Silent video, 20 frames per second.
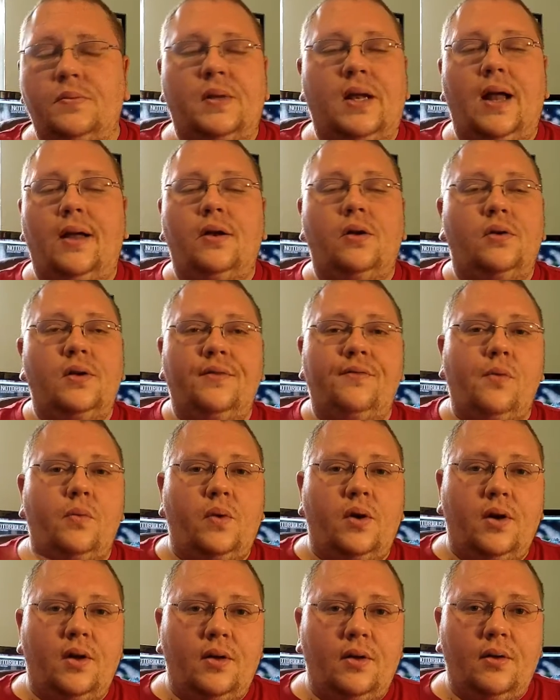I don't even
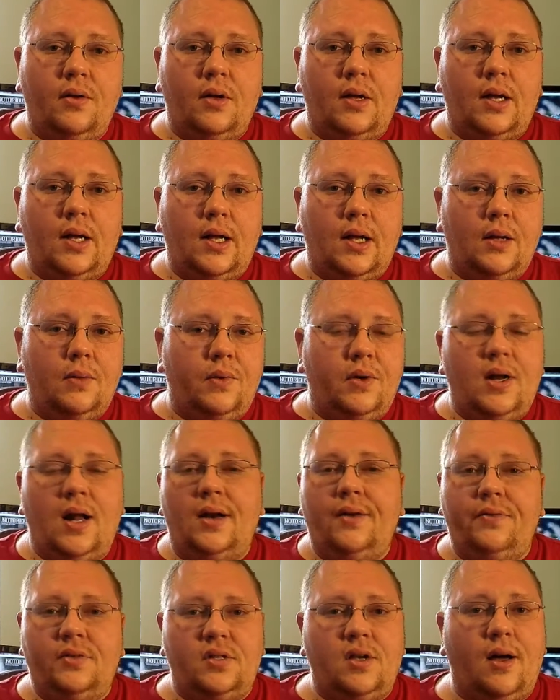want to. We're not
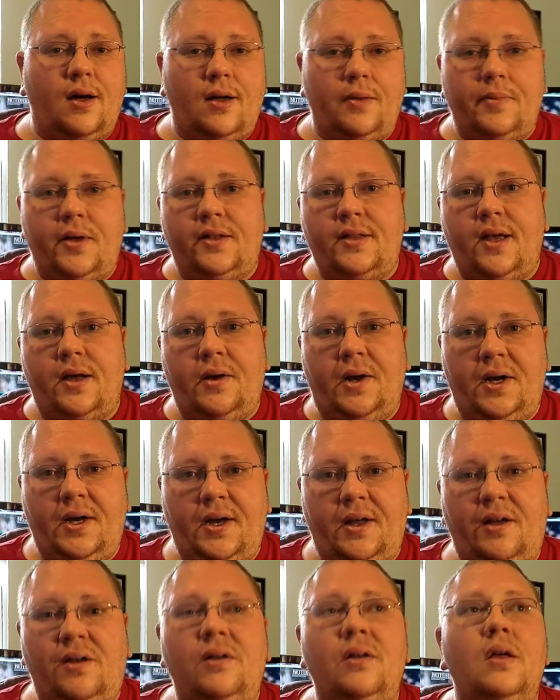even talking about that right
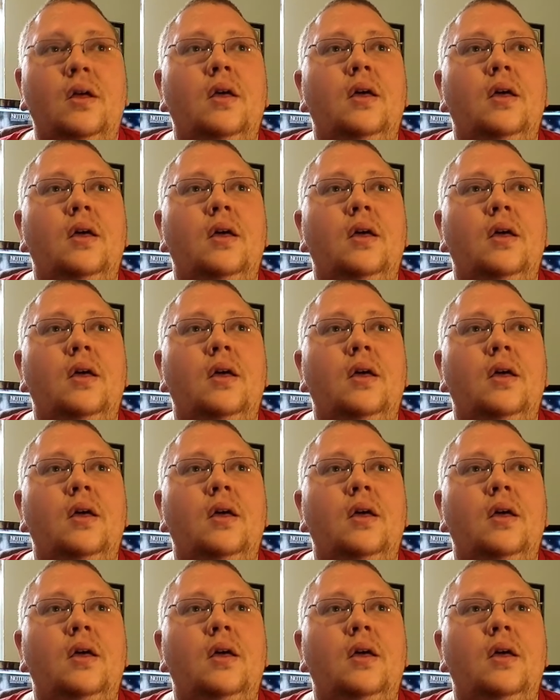now.